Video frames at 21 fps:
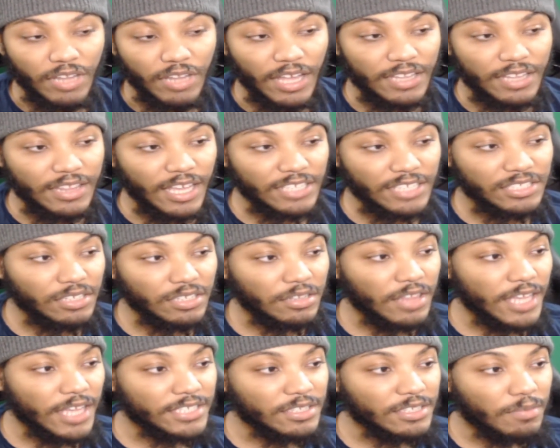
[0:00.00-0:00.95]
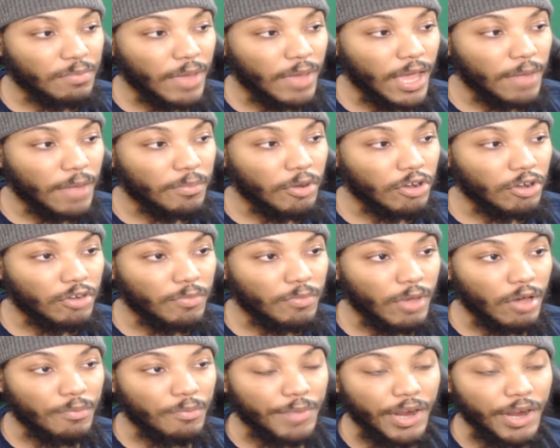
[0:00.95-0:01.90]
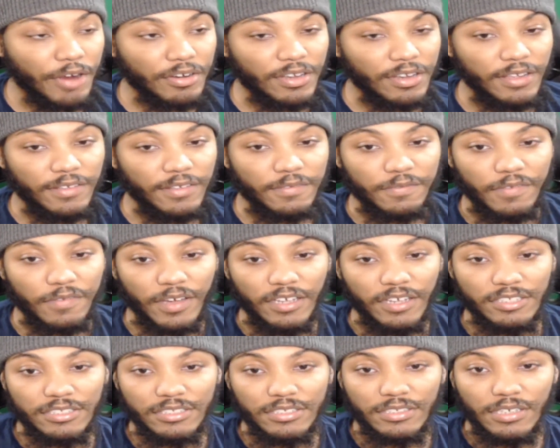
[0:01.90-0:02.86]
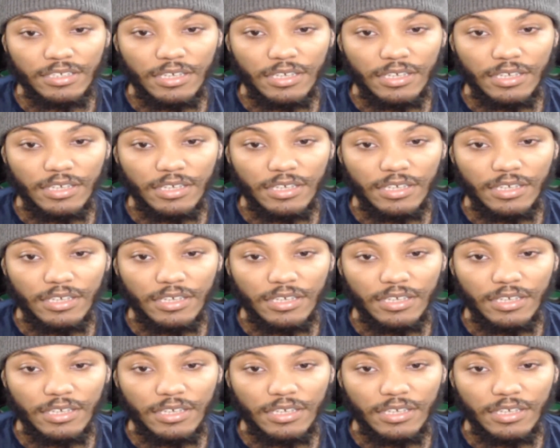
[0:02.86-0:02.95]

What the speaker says: Like that's the bad part about marinating fights,